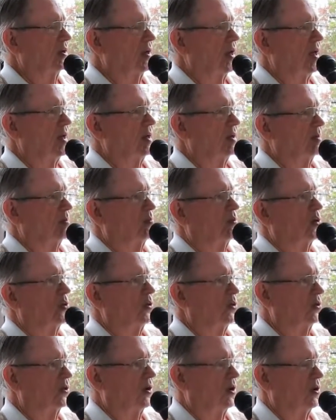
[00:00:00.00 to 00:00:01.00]
They
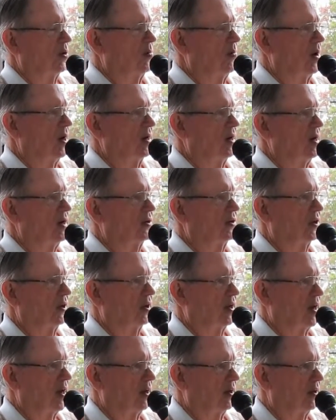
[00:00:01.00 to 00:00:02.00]
pooled their money
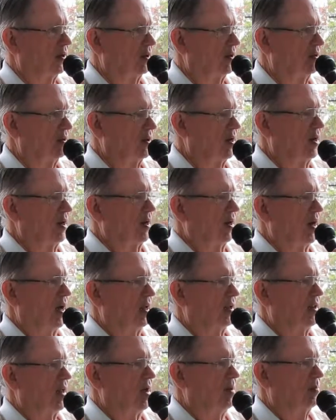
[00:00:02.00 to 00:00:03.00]
together
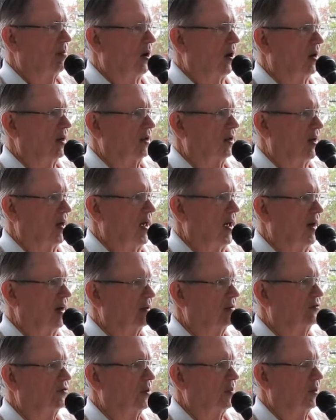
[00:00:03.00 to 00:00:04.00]
and they bought
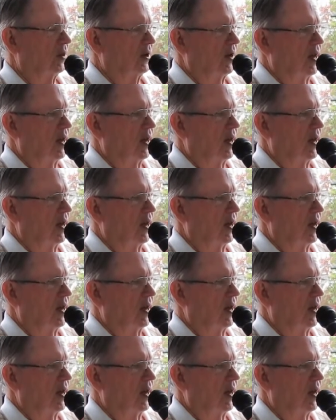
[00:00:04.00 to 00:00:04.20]
land from the